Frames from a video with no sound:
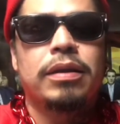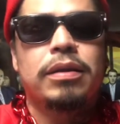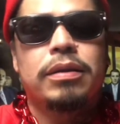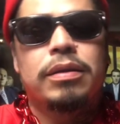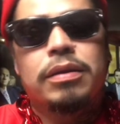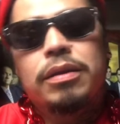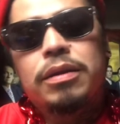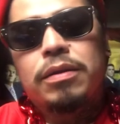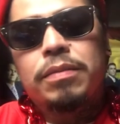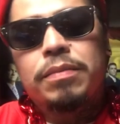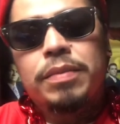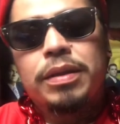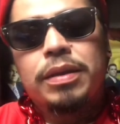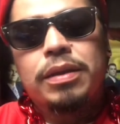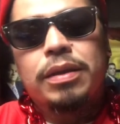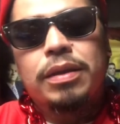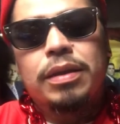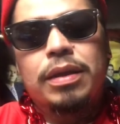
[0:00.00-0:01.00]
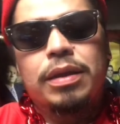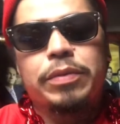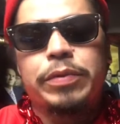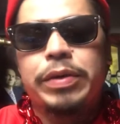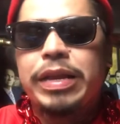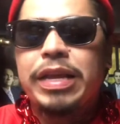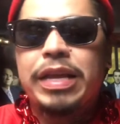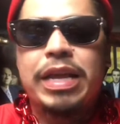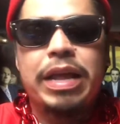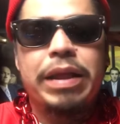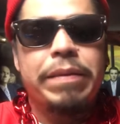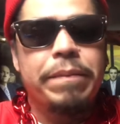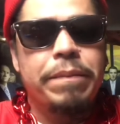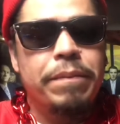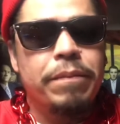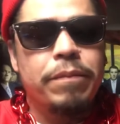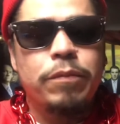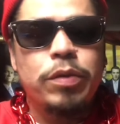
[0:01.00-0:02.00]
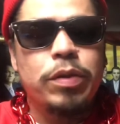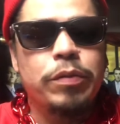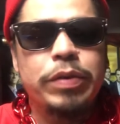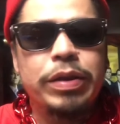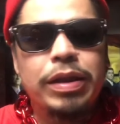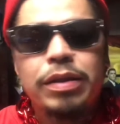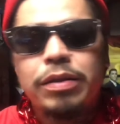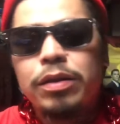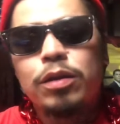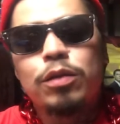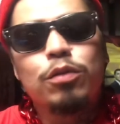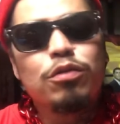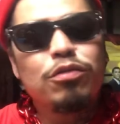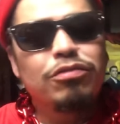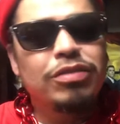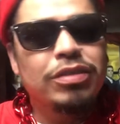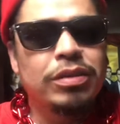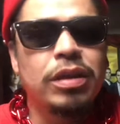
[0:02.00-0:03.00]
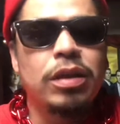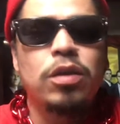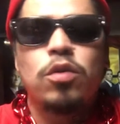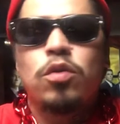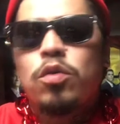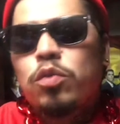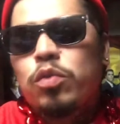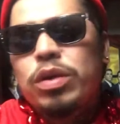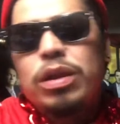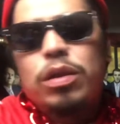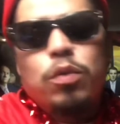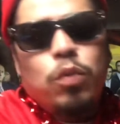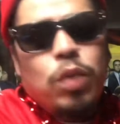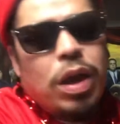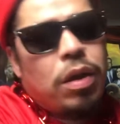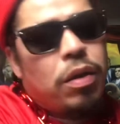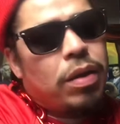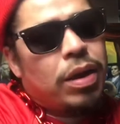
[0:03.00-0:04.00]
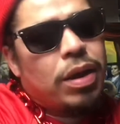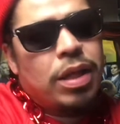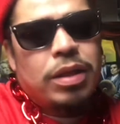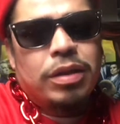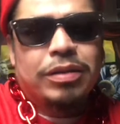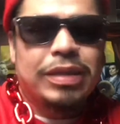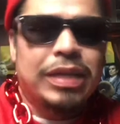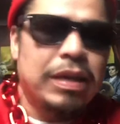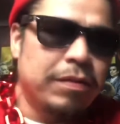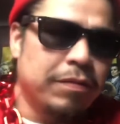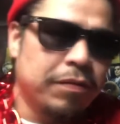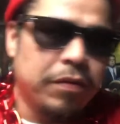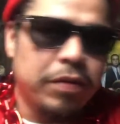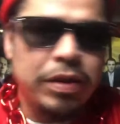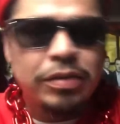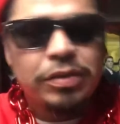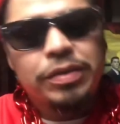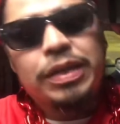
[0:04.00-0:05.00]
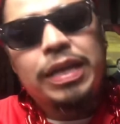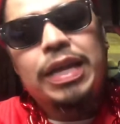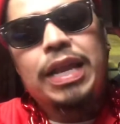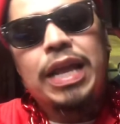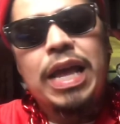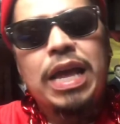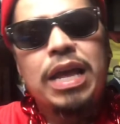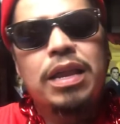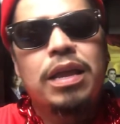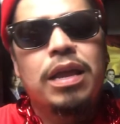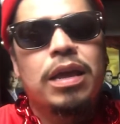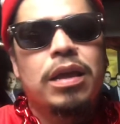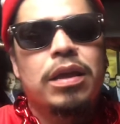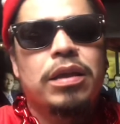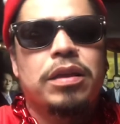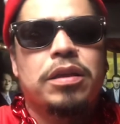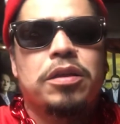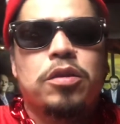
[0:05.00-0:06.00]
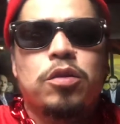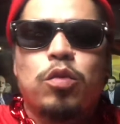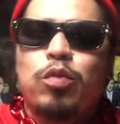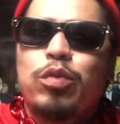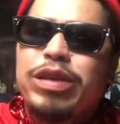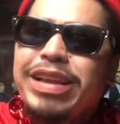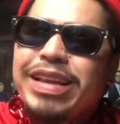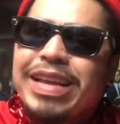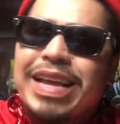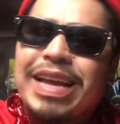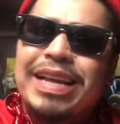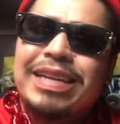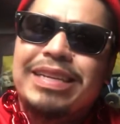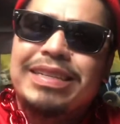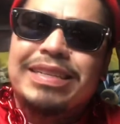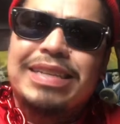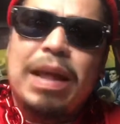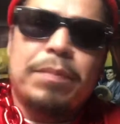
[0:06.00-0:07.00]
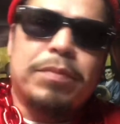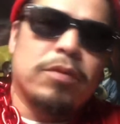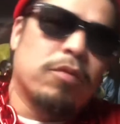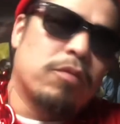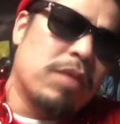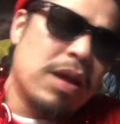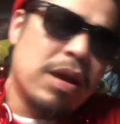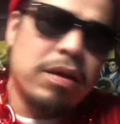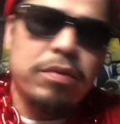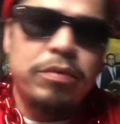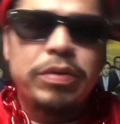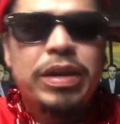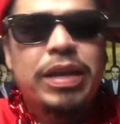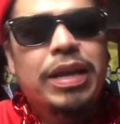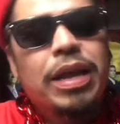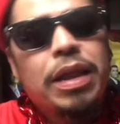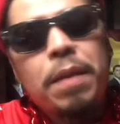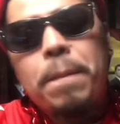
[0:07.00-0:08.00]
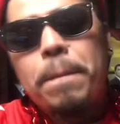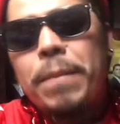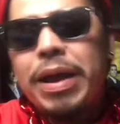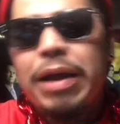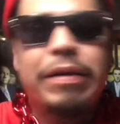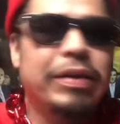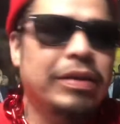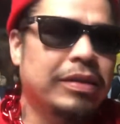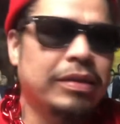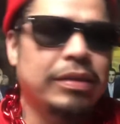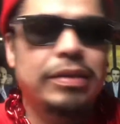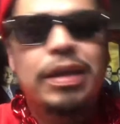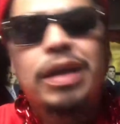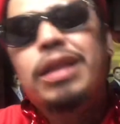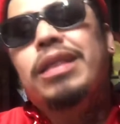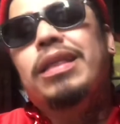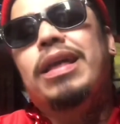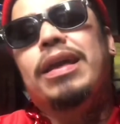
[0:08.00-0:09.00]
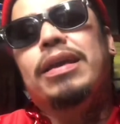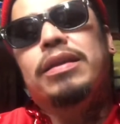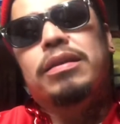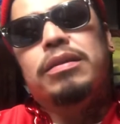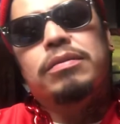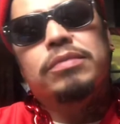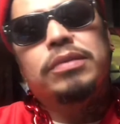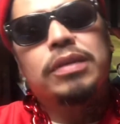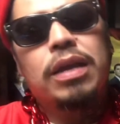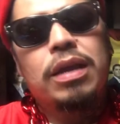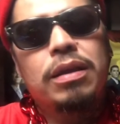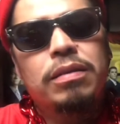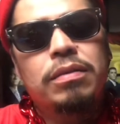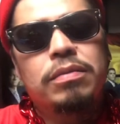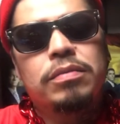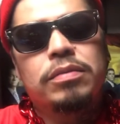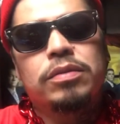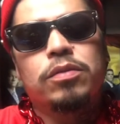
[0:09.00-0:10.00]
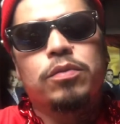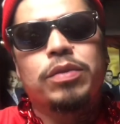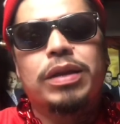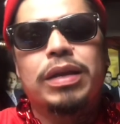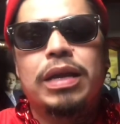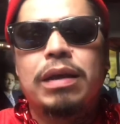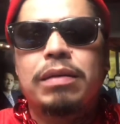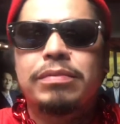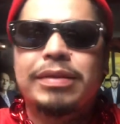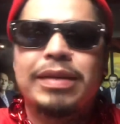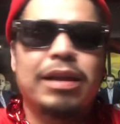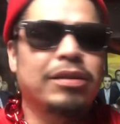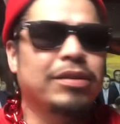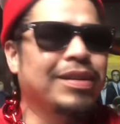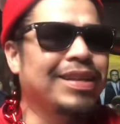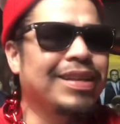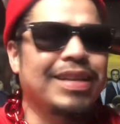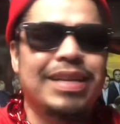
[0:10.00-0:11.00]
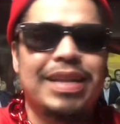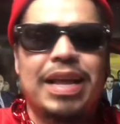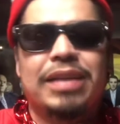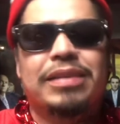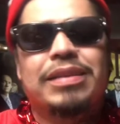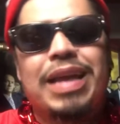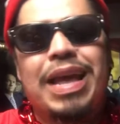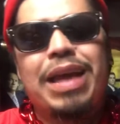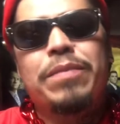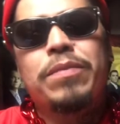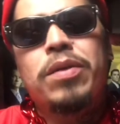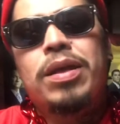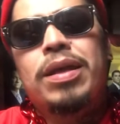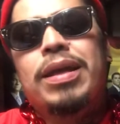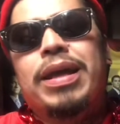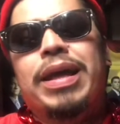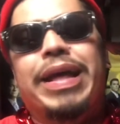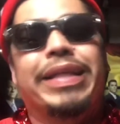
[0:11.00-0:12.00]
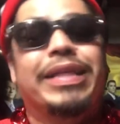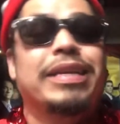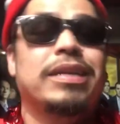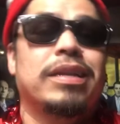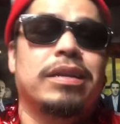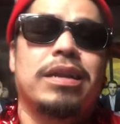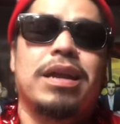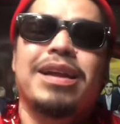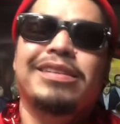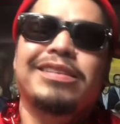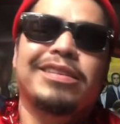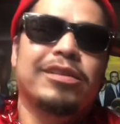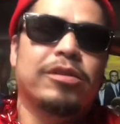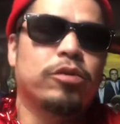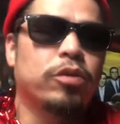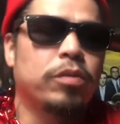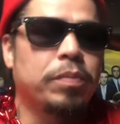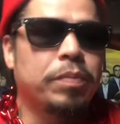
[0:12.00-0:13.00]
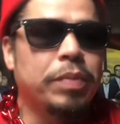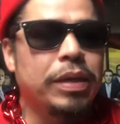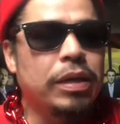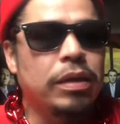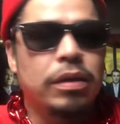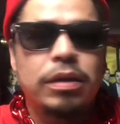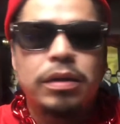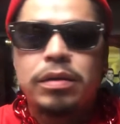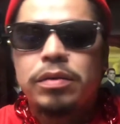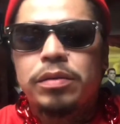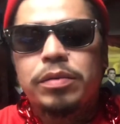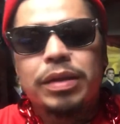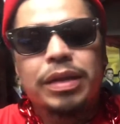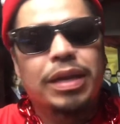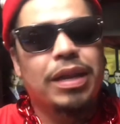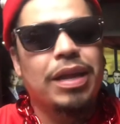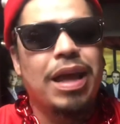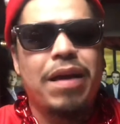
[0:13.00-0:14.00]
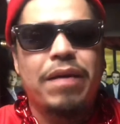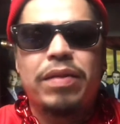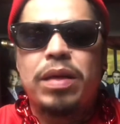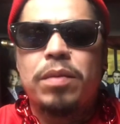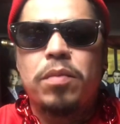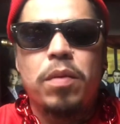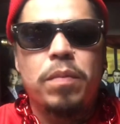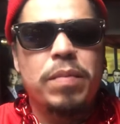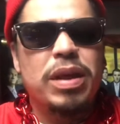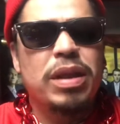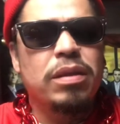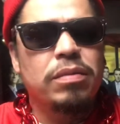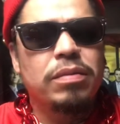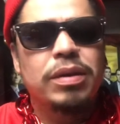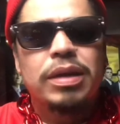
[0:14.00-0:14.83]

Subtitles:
You know what I mean? We didn't lose. We didn't wait on another team for us to get in. You know, we didn't get slapped around. We didn't get embarrassed. None of that. You know what I'm saying? So when it comes down to the next game, I think the Niners are going to be, they're going to have that momentum.